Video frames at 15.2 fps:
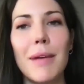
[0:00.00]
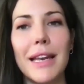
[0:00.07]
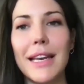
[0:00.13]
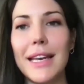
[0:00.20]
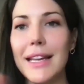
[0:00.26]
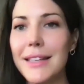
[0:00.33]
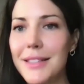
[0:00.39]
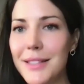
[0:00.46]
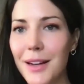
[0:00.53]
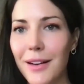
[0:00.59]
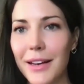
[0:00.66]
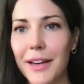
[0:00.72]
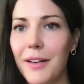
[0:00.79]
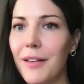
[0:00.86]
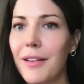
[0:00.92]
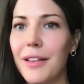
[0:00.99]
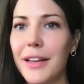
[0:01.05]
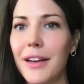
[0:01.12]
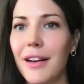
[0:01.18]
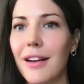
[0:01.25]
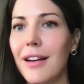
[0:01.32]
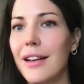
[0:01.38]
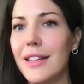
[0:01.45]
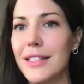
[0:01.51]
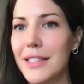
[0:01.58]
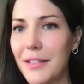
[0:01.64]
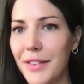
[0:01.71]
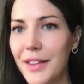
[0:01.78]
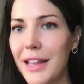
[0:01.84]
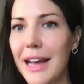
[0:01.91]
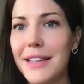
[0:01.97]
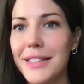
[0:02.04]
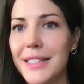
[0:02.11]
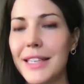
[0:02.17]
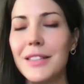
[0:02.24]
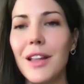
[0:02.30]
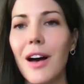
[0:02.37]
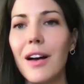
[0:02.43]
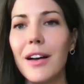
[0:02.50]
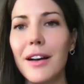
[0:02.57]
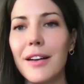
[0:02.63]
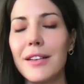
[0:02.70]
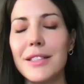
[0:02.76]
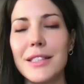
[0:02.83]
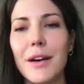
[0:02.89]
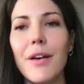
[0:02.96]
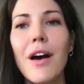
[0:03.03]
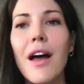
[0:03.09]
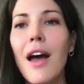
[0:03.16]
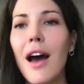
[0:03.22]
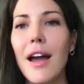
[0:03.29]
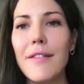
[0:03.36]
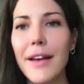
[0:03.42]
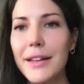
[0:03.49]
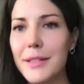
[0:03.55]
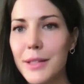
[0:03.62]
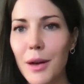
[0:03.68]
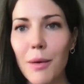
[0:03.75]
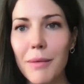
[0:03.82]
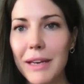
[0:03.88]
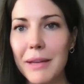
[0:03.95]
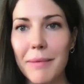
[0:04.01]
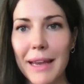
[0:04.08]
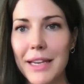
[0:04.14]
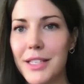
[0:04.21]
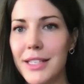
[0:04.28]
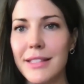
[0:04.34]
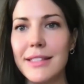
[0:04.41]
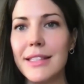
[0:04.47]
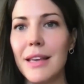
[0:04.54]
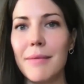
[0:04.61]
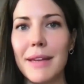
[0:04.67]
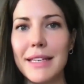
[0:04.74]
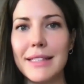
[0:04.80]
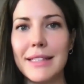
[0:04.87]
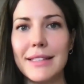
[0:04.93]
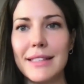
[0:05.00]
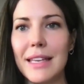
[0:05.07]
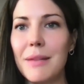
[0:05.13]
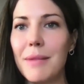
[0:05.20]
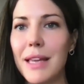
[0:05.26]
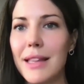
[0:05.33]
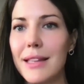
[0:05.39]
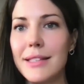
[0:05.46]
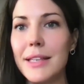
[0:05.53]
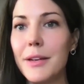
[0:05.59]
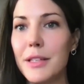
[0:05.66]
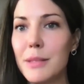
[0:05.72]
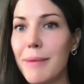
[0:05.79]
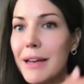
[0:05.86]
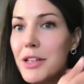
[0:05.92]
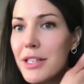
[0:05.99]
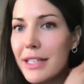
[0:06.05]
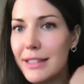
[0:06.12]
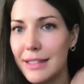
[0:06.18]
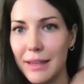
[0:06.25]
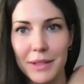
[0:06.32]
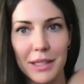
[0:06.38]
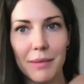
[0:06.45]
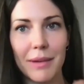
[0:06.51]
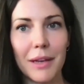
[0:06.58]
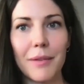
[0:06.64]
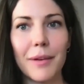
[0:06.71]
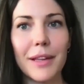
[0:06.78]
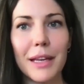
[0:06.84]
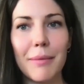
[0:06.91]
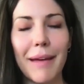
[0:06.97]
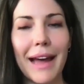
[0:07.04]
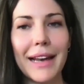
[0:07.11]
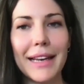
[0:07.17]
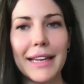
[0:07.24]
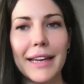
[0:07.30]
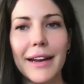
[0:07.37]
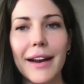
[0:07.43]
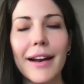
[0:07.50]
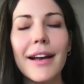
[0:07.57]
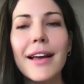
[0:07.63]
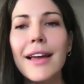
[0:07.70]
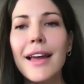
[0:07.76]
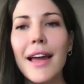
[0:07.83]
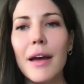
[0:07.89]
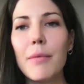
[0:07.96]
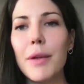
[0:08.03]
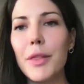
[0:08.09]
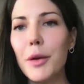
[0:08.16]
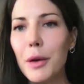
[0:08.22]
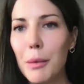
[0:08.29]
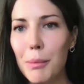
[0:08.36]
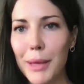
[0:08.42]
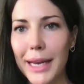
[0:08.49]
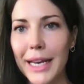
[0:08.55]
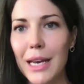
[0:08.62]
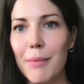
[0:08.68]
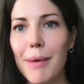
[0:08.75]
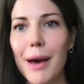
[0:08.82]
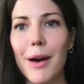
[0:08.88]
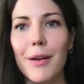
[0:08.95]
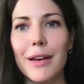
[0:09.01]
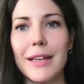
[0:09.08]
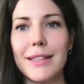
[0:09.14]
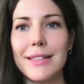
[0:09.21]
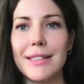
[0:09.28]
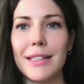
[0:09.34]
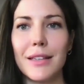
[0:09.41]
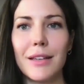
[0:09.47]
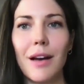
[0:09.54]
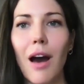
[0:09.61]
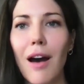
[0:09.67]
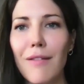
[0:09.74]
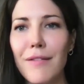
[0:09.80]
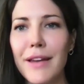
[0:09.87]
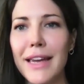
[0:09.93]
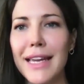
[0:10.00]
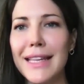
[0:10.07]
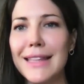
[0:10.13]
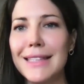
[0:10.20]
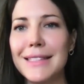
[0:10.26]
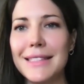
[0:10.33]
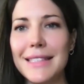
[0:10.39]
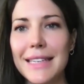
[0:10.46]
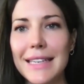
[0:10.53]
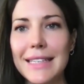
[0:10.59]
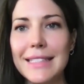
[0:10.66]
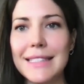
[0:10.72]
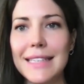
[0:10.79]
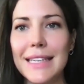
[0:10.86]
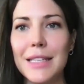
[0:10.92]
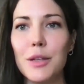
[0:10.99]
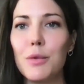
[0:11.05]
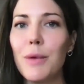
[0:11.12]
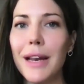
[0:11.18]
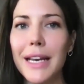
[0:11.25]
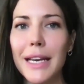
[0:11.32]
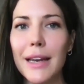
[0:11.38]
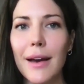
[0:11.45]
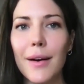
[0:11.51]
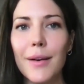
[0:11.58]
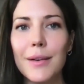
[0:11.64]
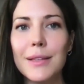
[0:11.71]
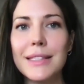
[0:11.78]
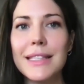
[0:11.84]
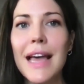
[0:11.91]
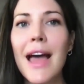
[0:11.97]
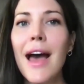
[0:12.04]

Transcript: but it is starting earlier and it's even lasting longer. So I've had so many patients come in to see me. This year especially seems to be a really bad year. And what they'll complain about is the coughing, the sneezing, the runny nose,